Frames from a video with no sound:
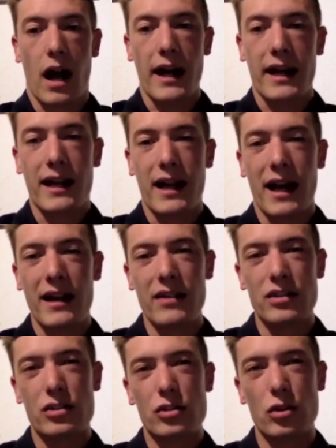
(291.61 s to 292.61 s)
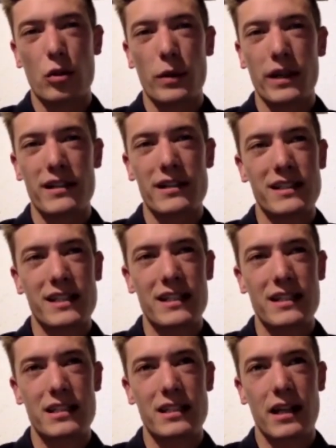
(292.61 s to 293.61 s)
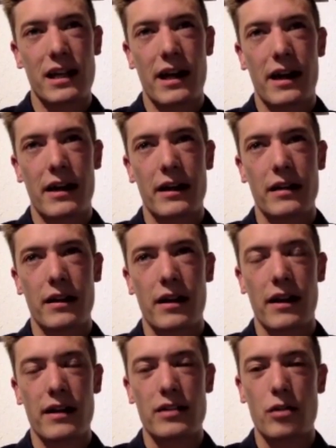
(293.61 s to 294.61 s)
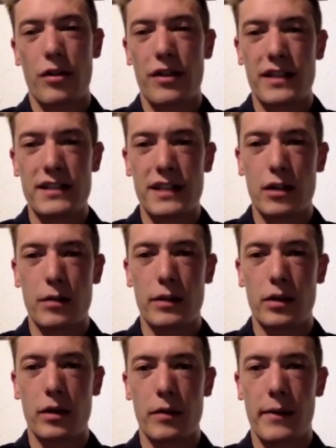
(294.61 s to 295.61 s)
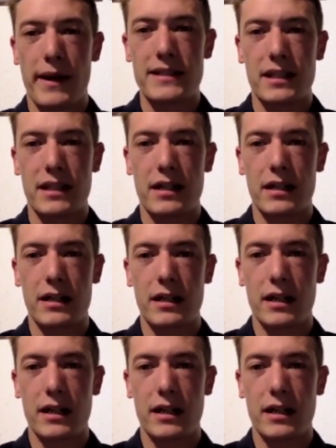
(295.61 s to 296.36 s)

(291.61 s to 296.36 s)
I kind of saw weaknesses and I saw things they could be doing better.